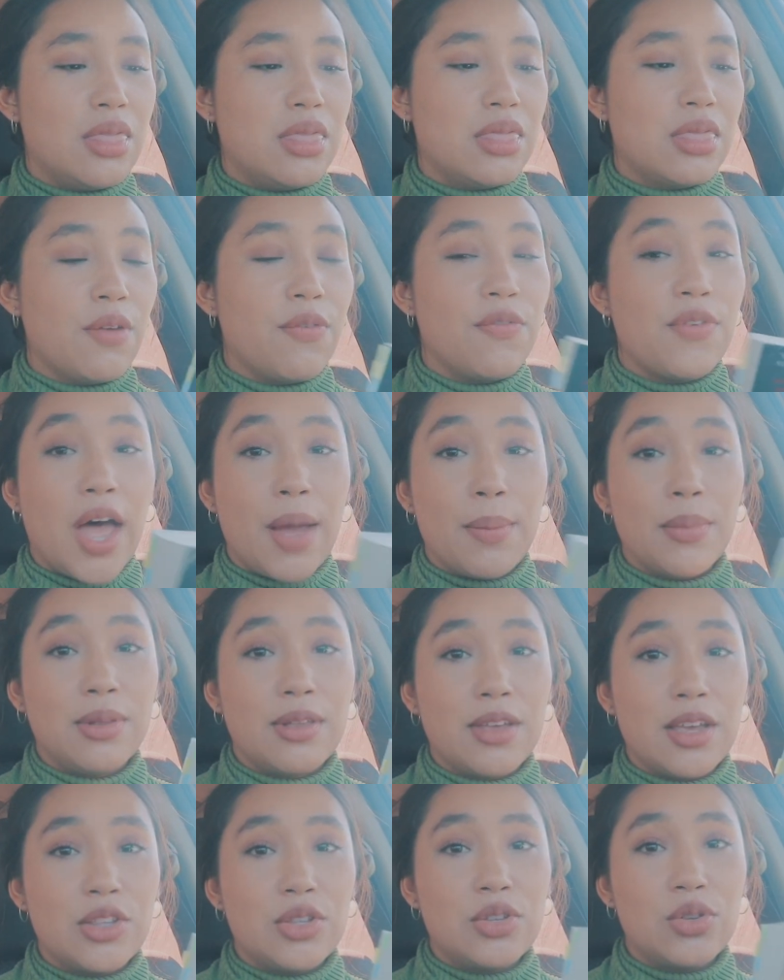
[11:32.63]
The
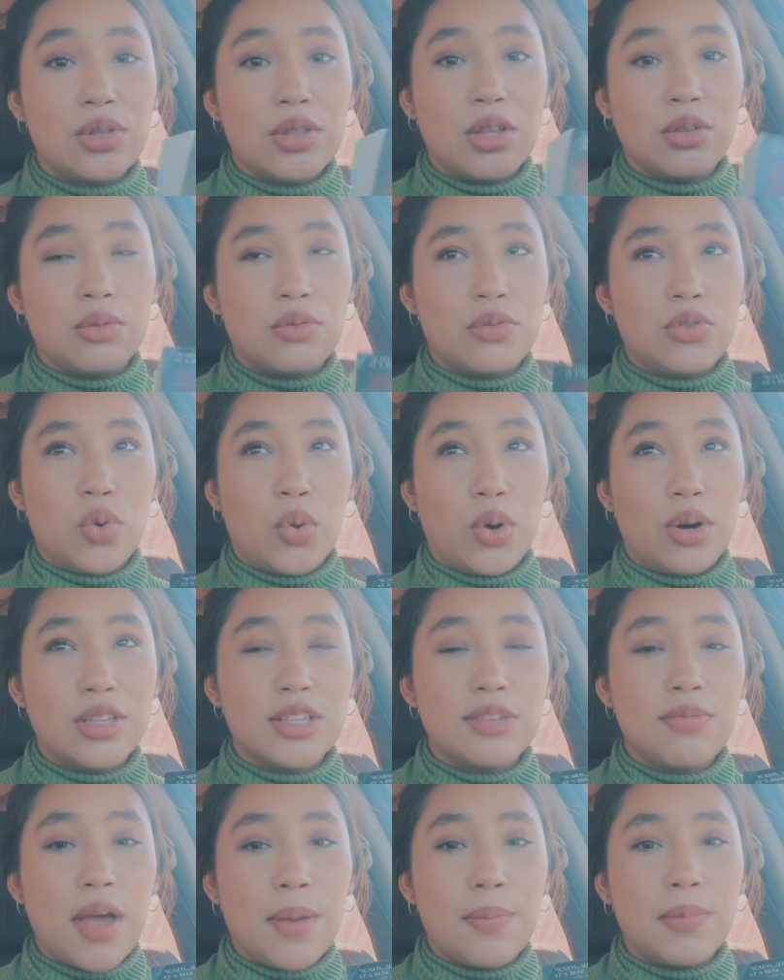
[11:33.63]
family, the
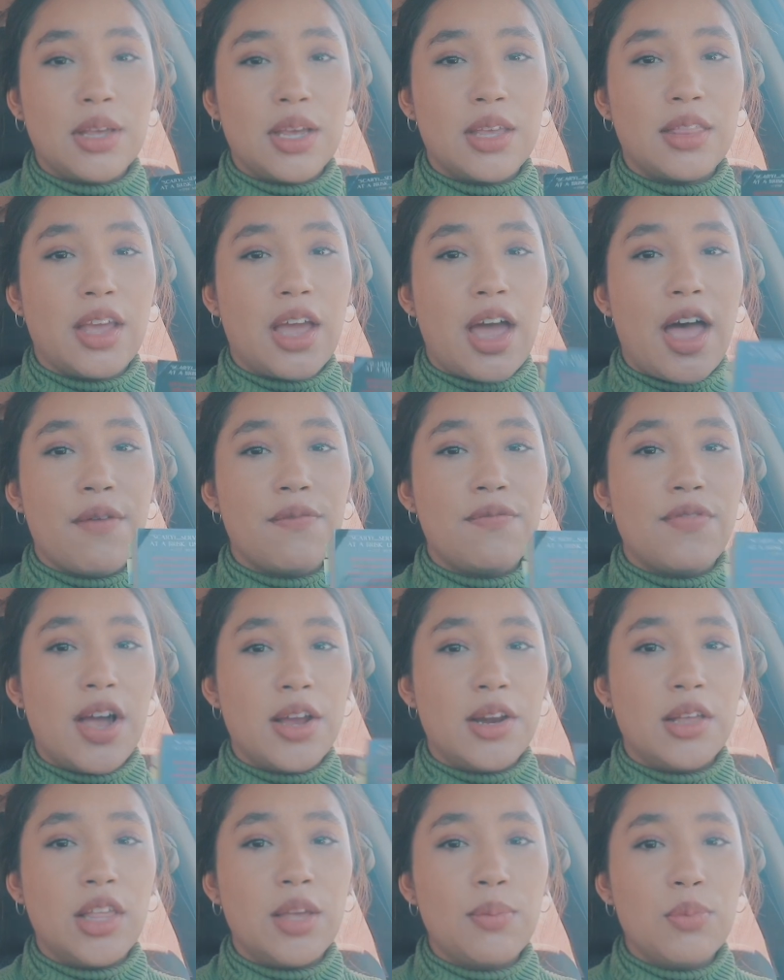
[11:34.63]
Torrance family, they have
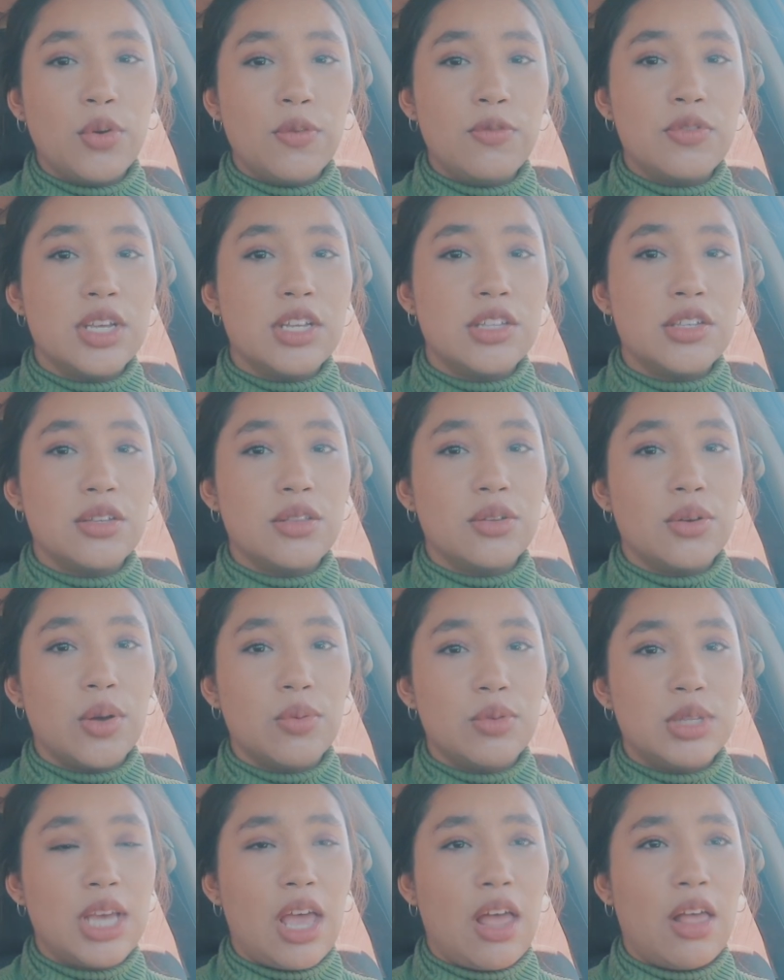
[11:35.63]
finally moved into the
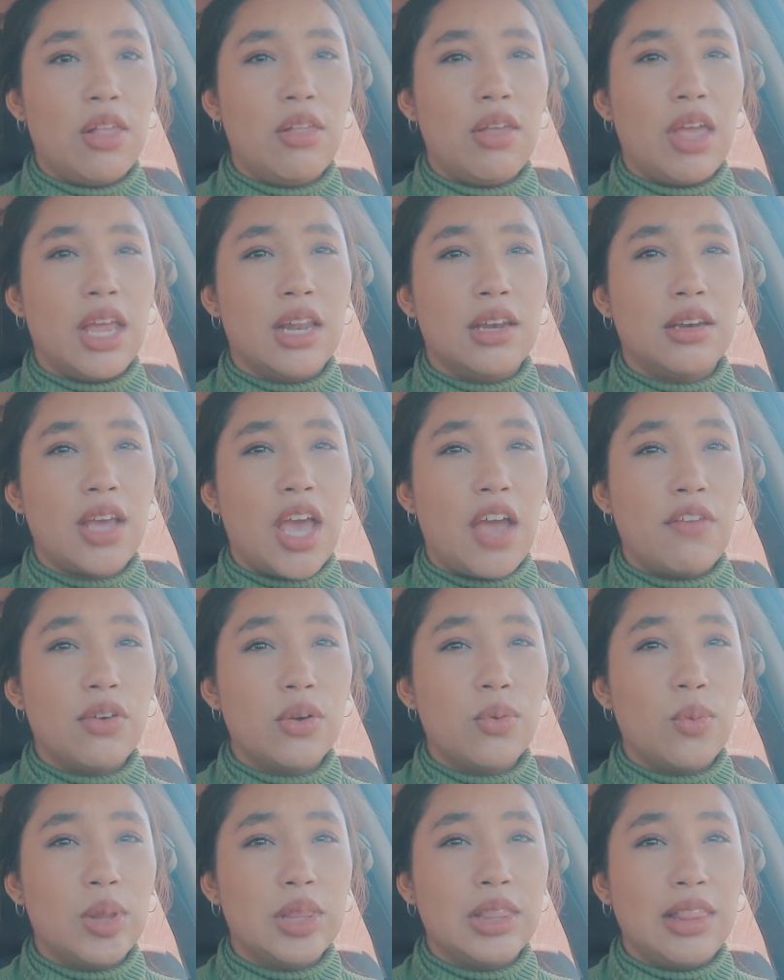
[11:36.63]
hotel and
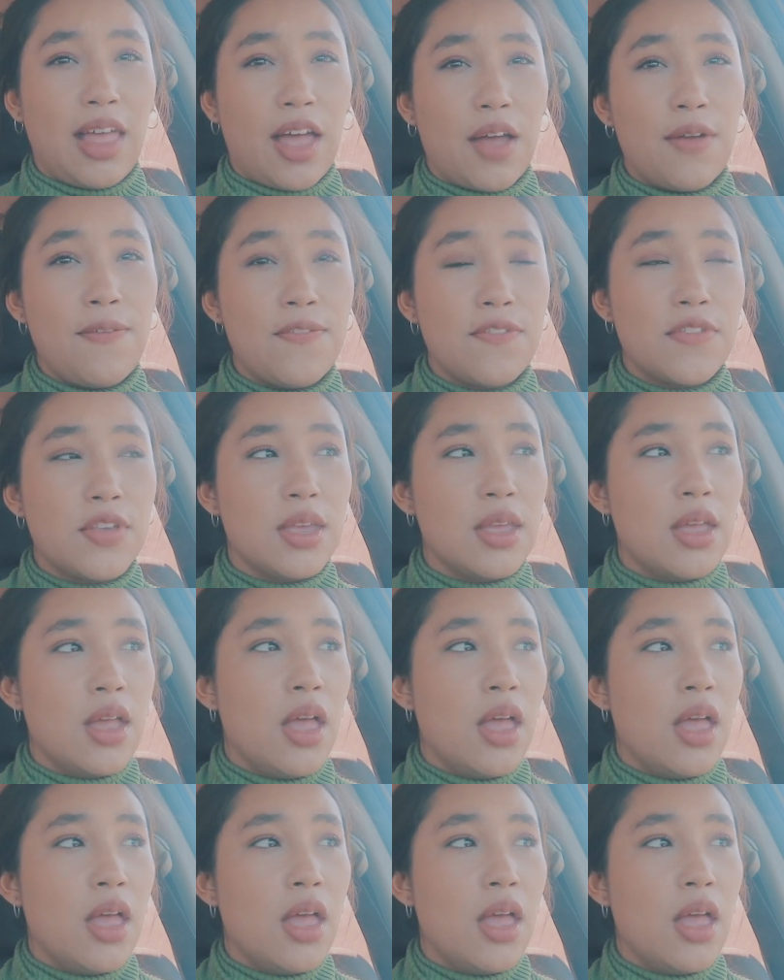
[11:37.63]
everyone left.